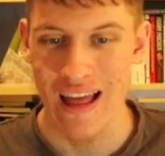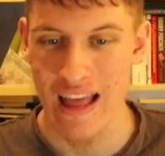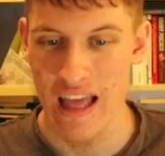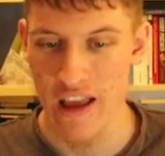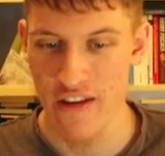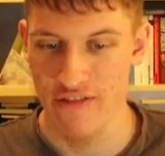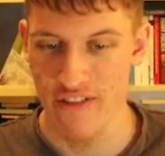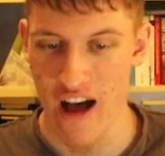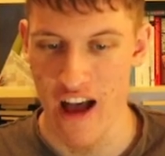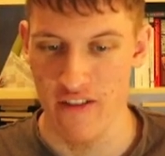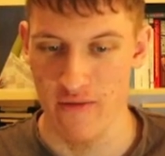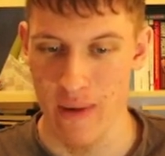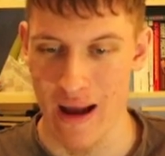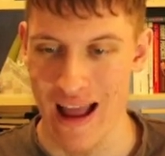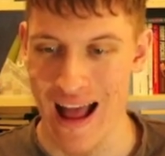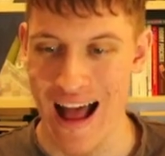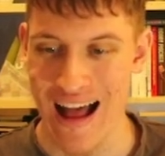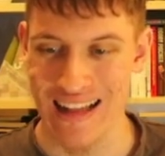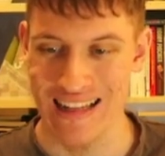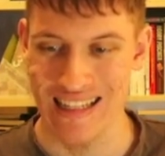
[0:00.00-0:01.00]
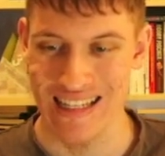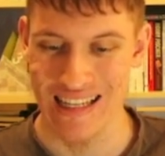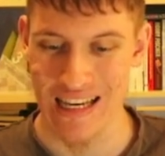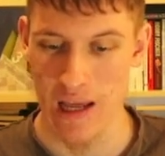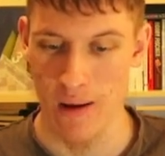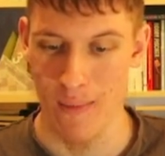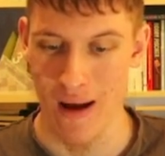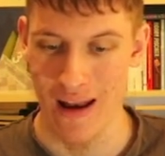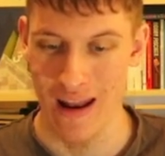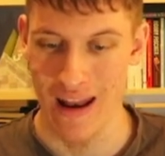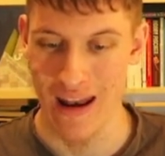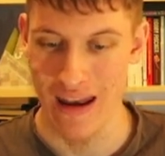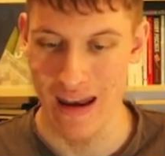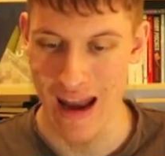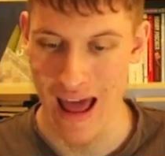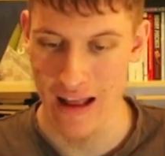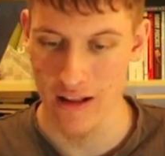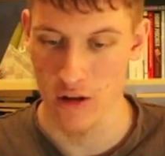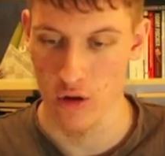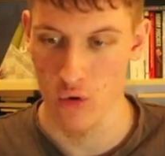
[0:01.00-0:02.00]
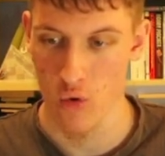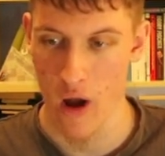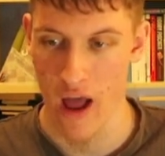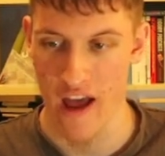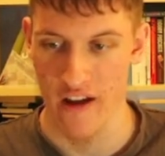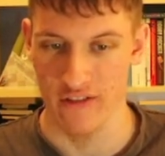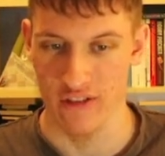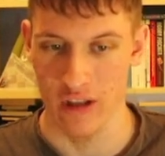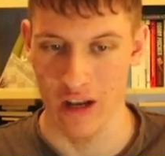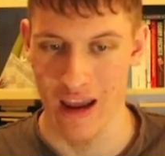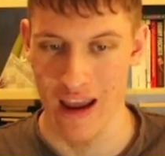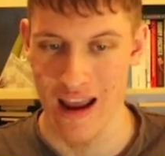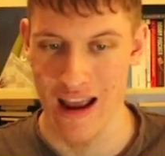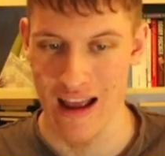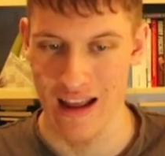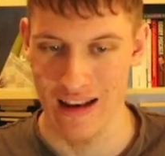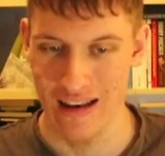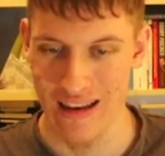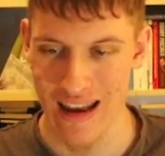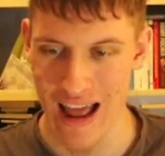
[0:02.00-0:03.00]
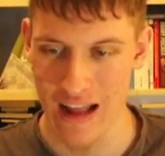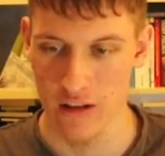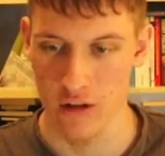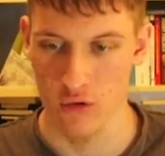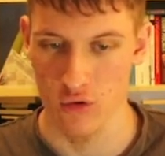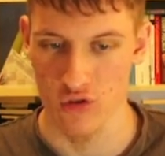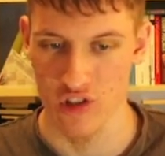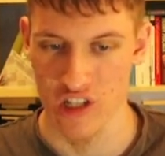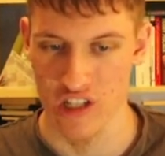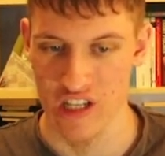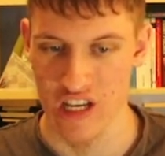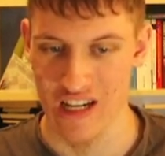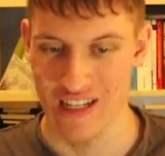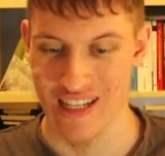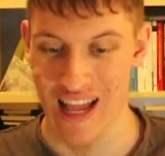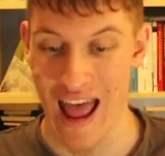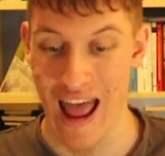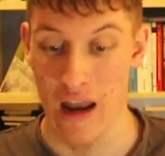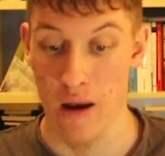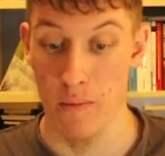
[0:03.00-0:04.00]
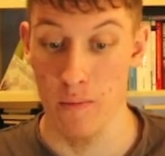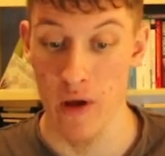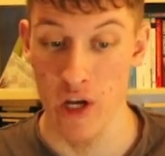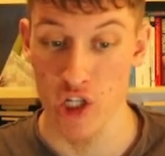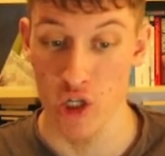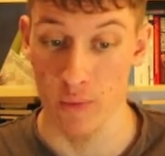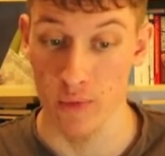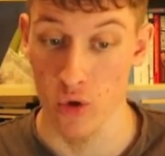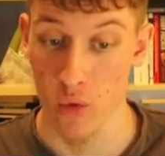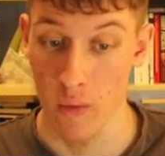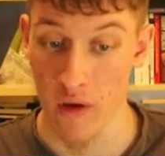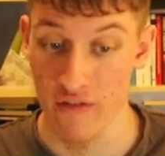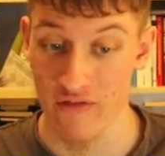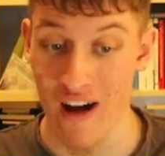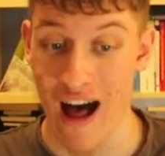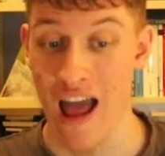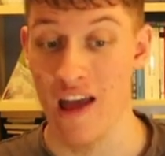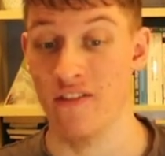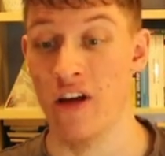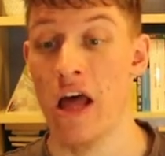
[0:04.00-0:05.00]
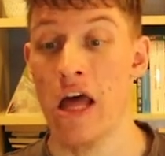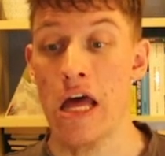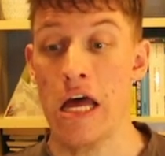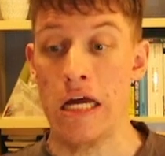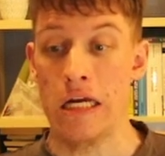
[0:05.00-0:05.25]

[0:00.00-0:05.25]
E5 by Hans Niemann, knight to F3, knight to C6, and bishop to B5.